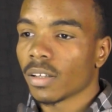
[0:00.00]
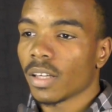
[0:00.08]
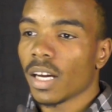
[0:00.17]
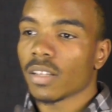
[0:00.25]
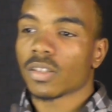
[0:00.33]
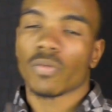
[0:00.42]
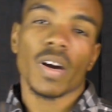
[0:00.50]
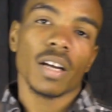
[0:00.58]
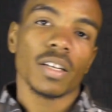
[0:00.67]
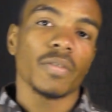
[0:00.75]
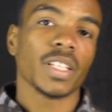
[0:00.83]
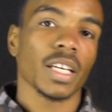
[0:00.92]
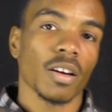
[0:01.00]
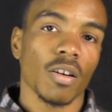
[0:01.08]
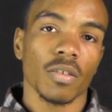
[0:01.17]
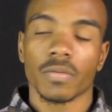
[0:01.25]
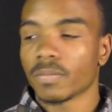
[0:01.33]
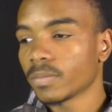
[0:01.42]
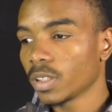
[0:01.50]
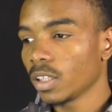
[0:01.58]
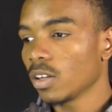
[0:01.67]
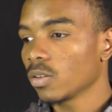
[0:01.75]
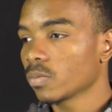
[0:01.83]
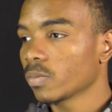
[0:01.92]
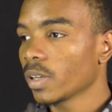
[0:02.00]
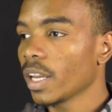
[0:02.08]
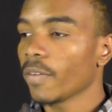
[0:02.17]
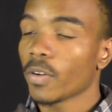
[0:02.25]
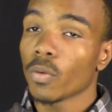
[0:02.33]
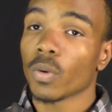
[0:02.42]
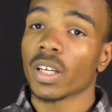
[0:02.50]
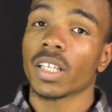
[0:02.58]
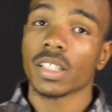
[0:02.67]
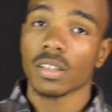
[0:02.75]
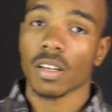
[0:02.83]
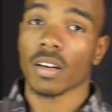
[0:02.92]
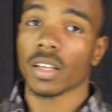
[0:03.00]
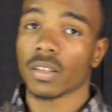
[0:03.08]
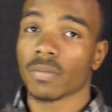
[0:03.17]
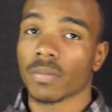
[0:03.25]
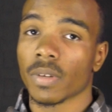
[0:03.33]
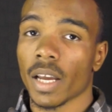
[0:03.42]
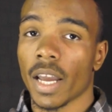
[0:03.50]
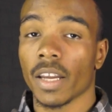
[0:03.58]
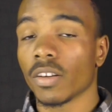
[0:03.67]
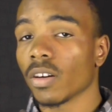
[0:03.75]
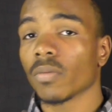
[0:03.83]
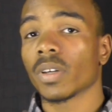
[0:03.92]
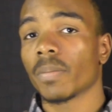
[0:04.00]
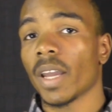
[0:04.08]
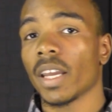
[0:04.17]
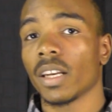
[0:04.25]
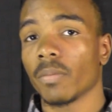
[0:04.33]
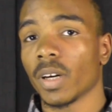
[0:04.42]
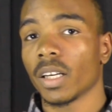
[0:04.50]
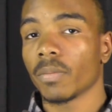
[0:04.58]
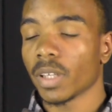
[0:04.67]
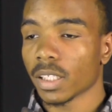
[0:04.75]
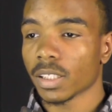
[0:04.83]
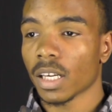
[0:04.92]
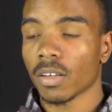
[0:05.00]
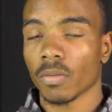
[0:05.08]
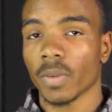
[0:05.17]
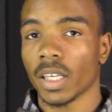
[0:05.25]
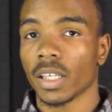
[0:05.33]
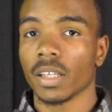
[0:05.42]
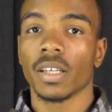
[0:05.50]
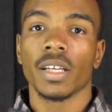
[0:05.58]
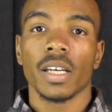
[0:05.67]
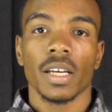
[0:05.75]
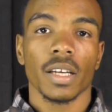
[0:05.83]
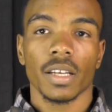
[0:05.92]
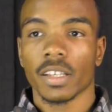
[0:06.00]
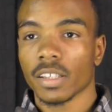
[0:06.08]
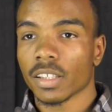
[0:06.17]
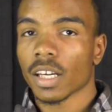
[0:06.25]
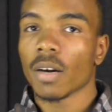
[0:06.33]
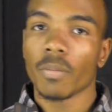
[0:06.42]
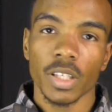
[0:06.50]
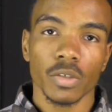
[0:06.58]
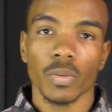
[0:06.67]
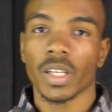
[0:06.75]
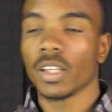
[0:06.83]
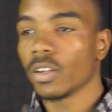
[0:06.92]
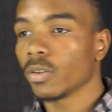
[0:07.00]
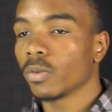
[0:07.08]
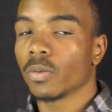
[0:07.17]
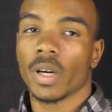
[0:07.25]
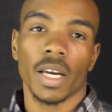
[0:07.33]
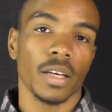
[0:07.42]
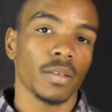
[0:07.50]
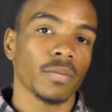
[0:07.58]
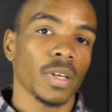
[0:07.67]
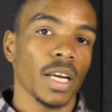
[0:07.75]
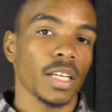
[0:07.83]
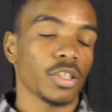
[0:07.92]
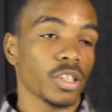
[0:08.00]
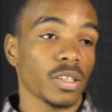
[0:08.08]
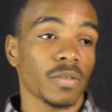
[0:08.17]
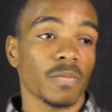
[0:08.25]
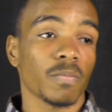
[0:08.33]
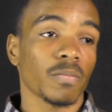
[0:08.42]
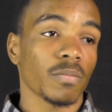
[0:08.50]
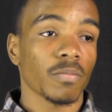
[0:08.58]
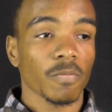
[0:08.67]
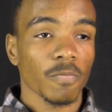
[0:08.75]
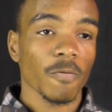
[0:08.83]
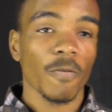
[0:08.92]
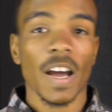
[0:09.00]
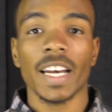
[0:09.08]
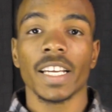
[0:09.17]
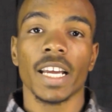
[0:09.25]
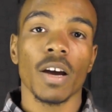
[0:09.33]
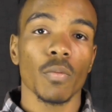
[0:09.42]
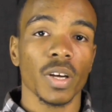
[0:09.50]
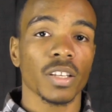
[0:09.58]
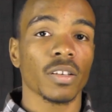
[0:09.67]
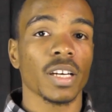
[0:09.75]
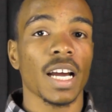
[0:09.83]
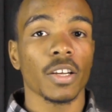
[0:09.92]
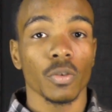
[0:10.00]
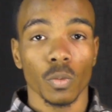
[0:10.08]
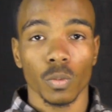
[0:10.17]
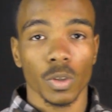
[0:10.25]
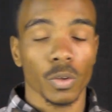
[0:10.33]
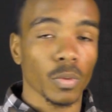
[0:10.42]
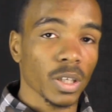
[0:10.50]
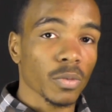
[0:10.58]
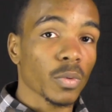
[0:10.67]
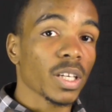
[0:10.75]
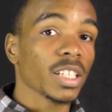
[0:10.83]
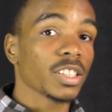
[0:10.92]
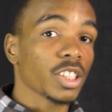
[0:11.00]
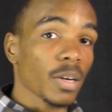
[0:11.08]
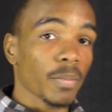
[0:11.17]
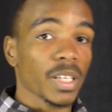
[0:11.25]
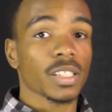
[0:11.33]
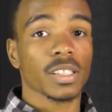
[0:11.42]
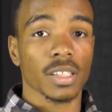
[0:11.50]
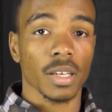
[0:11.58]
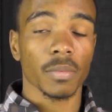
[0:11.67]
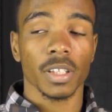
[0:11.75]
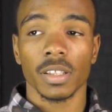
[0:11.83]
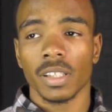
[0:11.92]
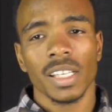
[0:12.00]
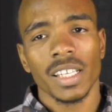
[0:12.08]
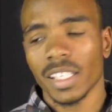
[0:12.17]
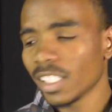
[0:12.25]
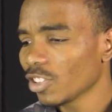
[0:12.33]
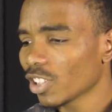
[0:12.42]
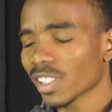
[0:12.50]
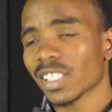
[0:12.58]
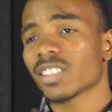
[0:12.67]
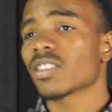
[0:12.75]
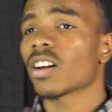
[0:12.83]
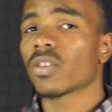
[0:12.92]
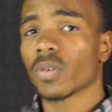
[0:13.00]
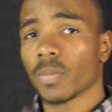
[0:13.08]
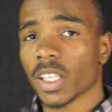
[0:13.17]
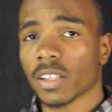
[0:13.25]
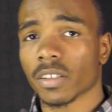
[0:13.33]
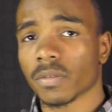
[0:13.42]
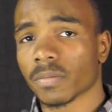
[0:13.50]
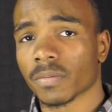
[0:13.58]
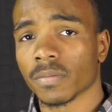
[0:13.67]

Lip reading: Now, to round everything off, if you want to get started and you don't want to pay any money, because I know money could come between you and just finding out whether or not you want to jump into something, then just get started with Blender.